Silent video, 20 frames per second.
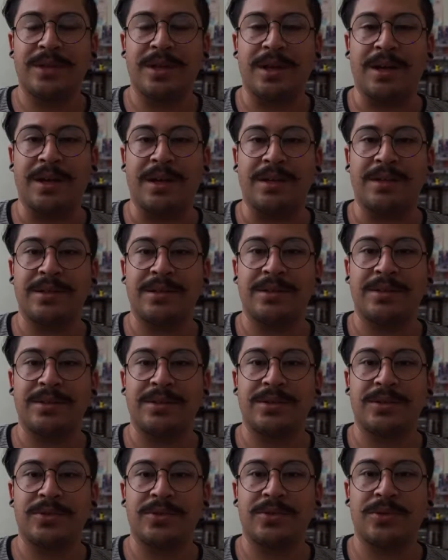I
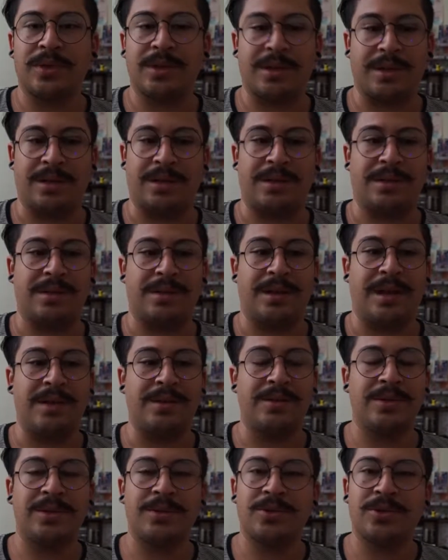
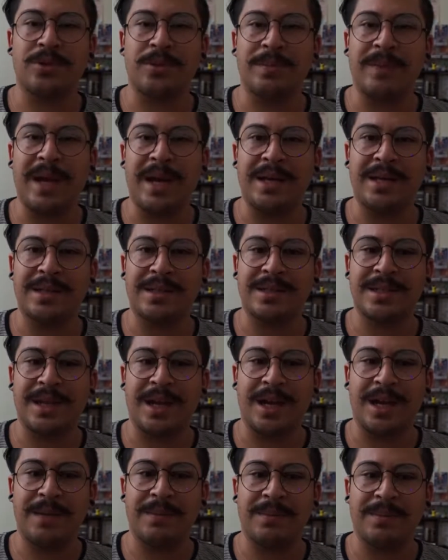don't know, traumatic
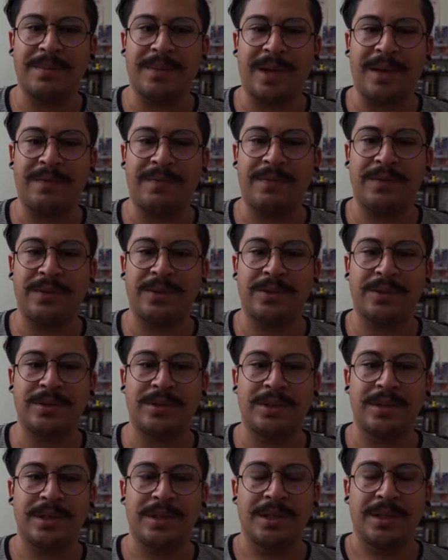time, I
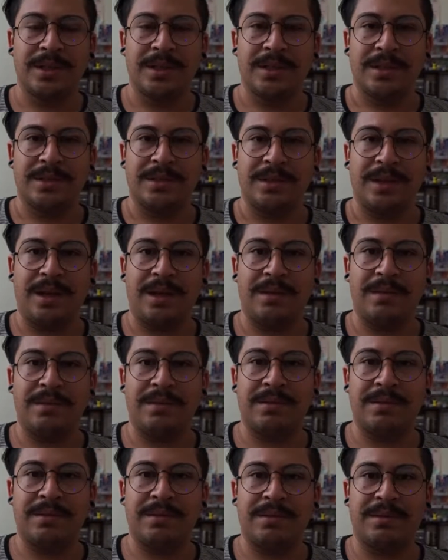feel,
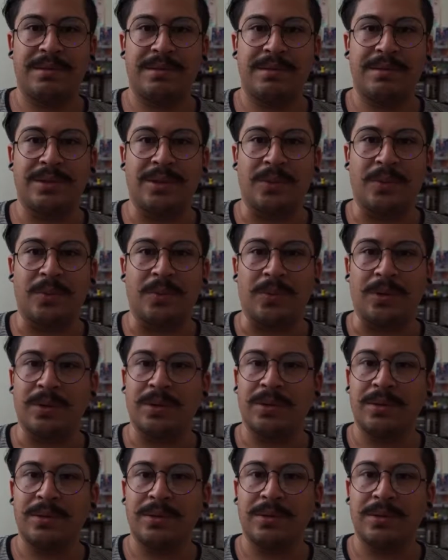in the
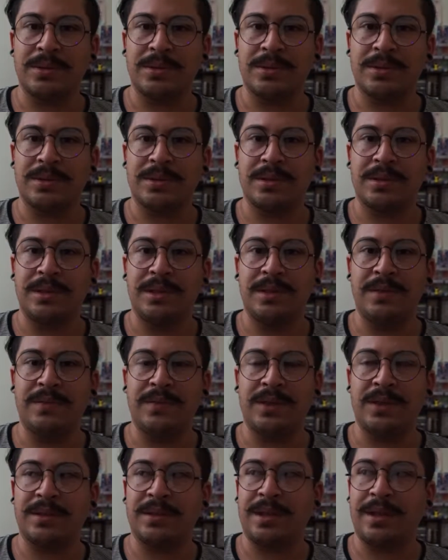world,
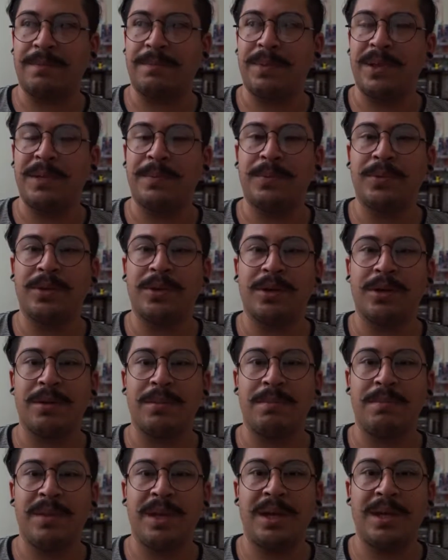even. Like, people are
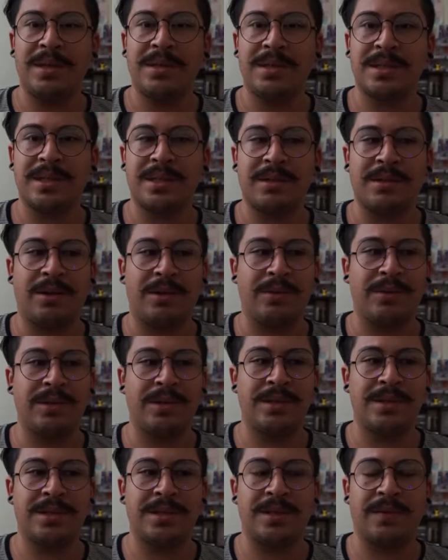amazed in all
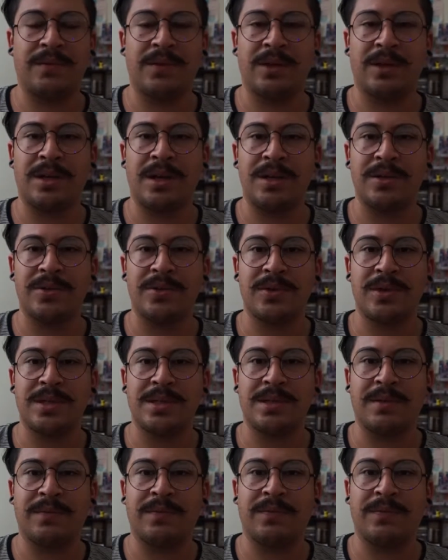these different countries
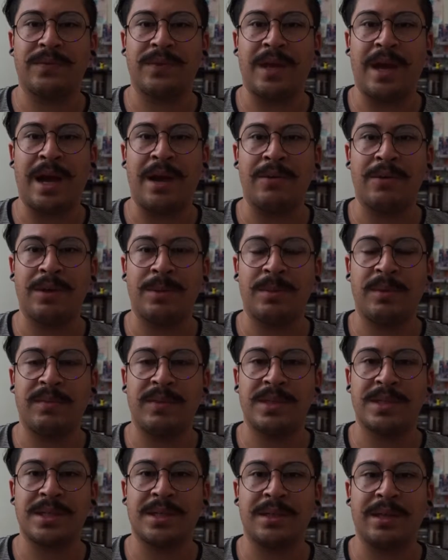of the outcome of
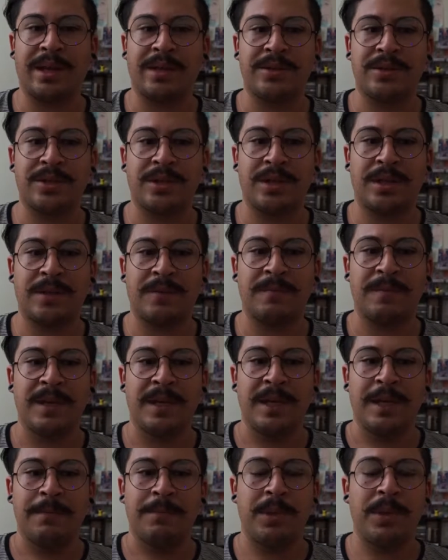this election, and
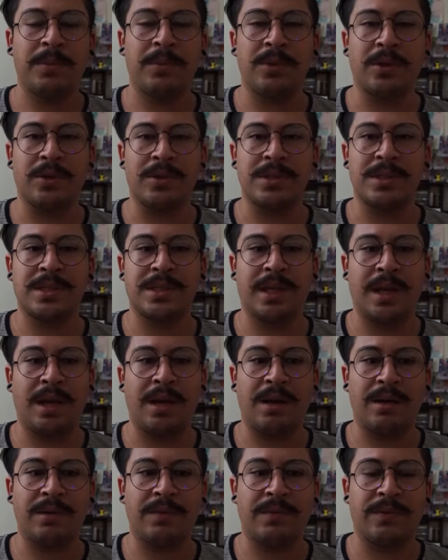people are
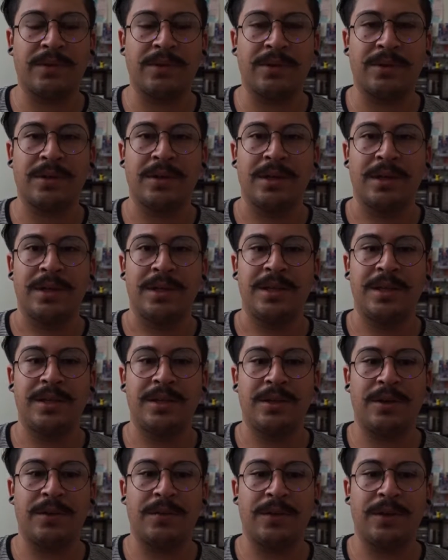scared for, you know,